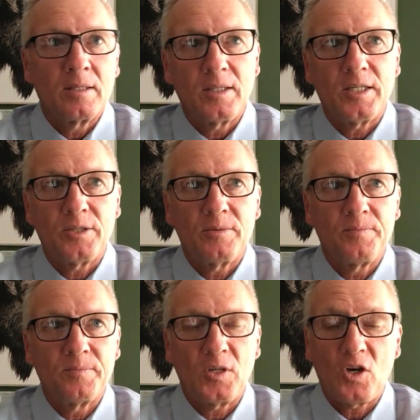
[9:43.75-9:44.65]
you know,
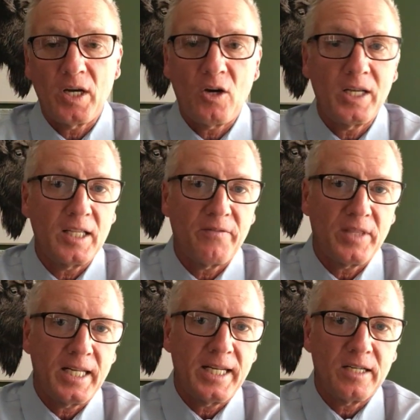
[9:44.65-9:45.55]
I left
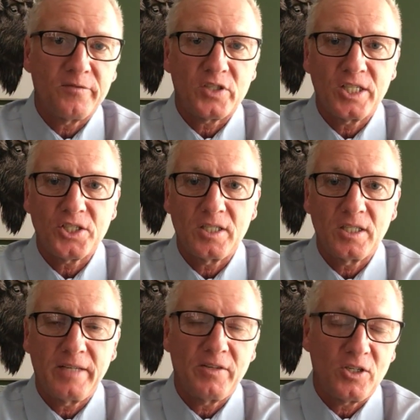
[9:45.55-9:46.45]
that out of session
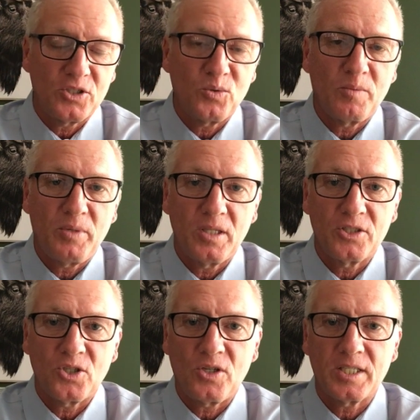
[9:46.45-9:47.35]
11. I do
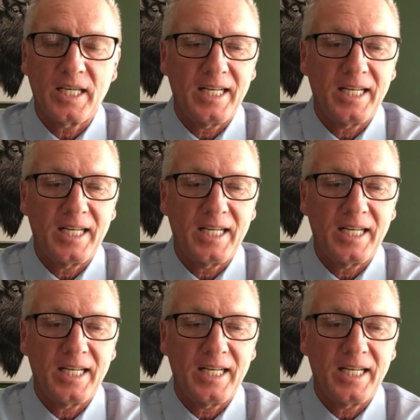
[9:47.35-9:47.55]
apologize.